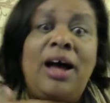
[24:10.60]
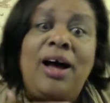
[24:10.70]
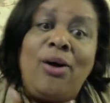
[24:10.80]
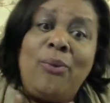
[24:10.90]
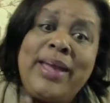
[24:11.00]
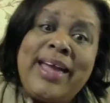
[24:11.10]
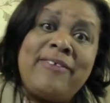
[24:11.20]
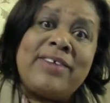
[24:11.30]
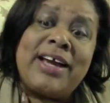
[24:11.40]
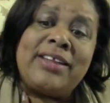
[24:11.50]
Oh, we
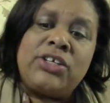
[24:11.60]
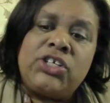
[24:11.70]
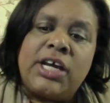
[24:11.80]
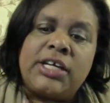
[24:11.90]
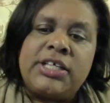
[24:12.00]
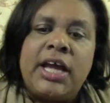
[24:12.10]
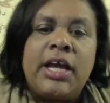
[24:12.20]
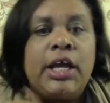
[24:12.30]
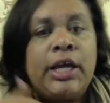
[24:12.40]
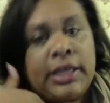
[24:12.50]
haven't cut the checks
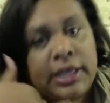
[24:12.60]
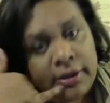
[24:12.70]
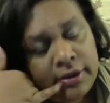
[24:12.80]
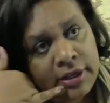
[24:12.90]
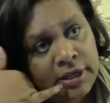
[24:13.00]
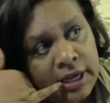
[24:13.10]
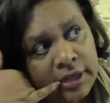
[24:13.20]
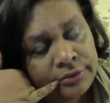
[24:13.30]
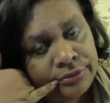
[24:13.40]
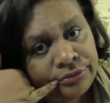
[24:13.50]
yet. Yeah, could